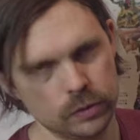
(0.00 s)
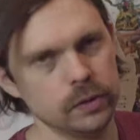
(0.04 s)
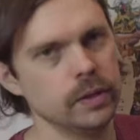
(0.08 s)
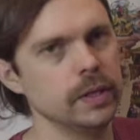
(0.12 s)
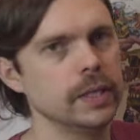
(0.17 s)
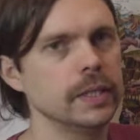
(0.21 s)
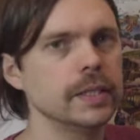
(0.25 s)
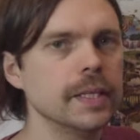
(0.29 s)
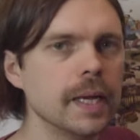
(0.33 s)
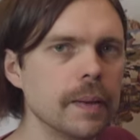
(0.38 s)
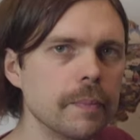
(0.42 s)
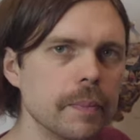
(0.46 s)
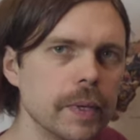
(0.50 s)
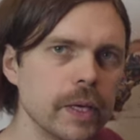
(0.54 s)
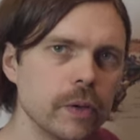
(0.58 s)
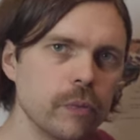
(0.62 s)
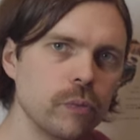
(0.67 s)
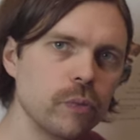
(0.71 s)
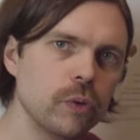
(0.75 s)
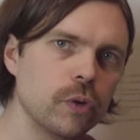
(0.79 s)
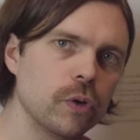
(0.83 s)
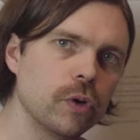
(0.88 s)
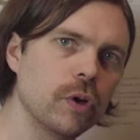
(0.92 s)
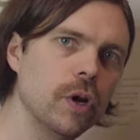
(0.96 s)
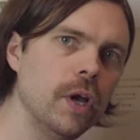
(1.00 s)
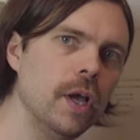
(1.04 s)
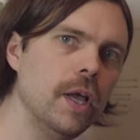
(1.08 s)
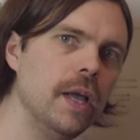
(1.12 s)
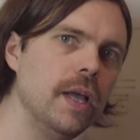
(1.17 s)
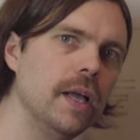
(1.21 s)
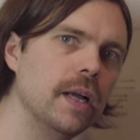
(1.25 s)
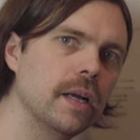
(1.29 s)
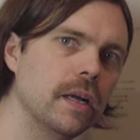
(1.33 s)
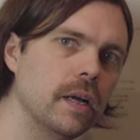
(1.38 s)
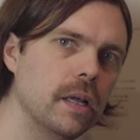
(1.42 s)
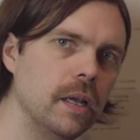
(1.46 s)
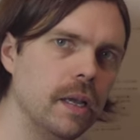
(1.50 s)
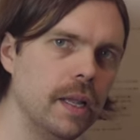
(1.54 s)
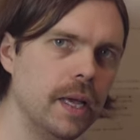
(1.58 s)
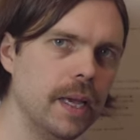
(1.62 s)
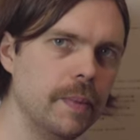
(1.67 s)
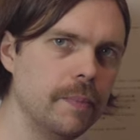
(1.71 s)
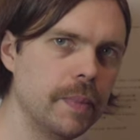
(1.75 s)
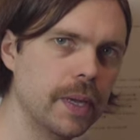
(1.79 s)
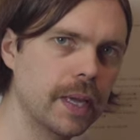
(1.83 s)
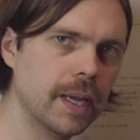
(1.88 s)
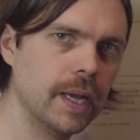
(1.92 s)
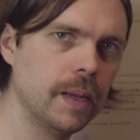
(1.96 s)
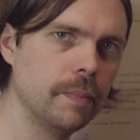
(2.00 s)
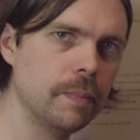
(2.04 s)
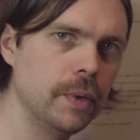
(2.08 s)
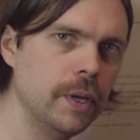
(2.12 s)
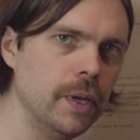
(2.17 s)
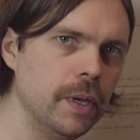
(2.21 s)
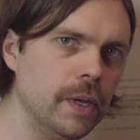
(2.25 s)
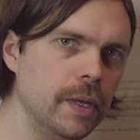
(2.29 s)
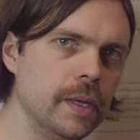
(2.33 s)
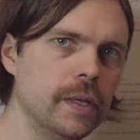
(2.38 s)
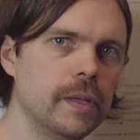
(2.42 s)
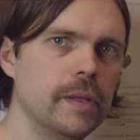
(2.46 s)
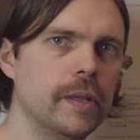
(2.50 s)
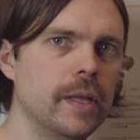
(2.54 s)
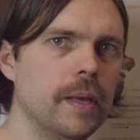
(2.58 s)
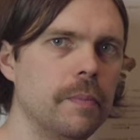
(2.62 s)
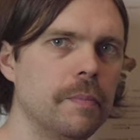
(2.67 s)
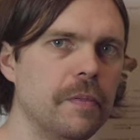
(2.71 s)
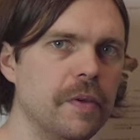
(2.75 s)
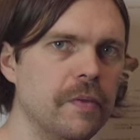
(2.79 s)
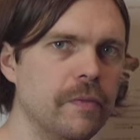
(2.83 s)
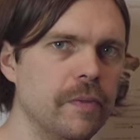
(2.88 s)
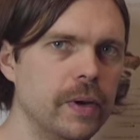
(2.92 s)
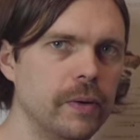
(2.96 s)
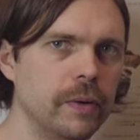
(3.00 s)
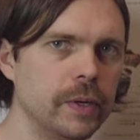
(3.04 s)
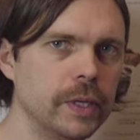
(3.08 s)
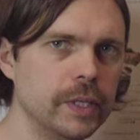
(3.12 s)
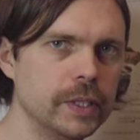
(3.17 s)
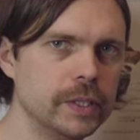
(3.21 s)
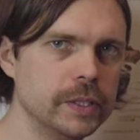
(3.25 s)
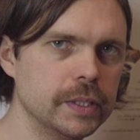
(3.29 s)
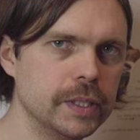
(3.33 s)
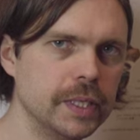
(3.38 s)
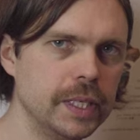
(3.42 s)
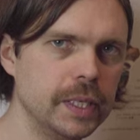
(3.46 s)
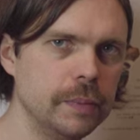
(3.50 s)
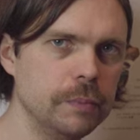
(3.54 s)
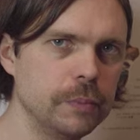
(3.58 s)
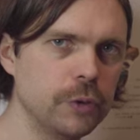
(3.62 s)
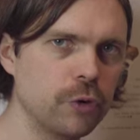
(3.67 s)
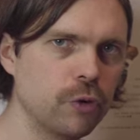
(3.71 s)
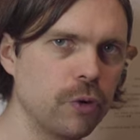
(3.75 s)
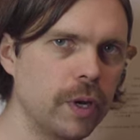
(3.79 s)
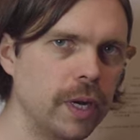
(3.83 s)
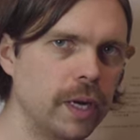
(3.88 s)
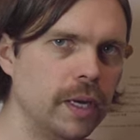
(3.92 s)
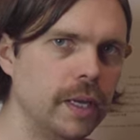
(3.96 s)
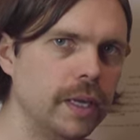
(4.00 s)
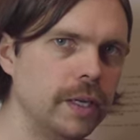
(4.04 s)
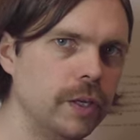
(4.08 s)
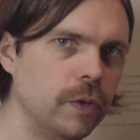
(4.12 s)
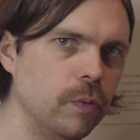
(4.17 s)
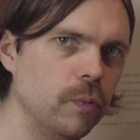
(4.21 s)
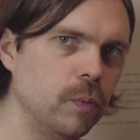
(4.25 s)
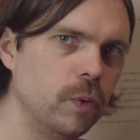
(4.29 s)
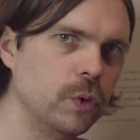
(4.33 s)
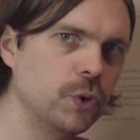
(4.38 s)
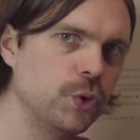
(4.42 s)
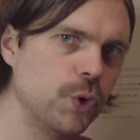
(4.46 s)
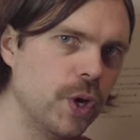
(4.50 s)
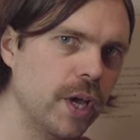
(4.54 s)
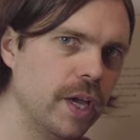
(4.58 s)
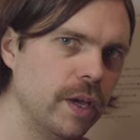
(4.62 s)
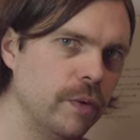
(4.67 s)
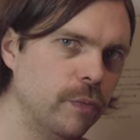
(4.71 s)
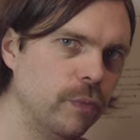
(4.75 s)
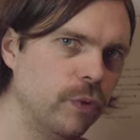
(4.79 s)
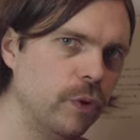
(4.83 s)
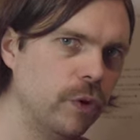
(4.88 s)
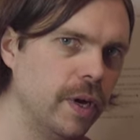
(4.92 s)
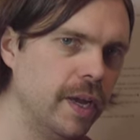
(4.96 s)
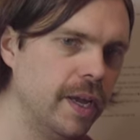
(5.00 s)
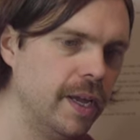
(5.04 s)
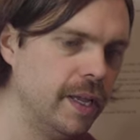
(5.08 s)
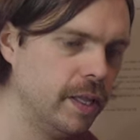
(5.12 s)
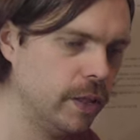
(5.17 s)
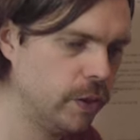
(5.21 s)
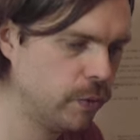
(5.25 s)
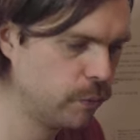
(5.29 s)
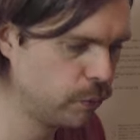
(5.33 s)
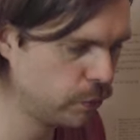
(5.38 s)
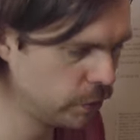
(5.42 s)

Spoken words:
not need them if you're climbing up some very steep trail and you want to have your hands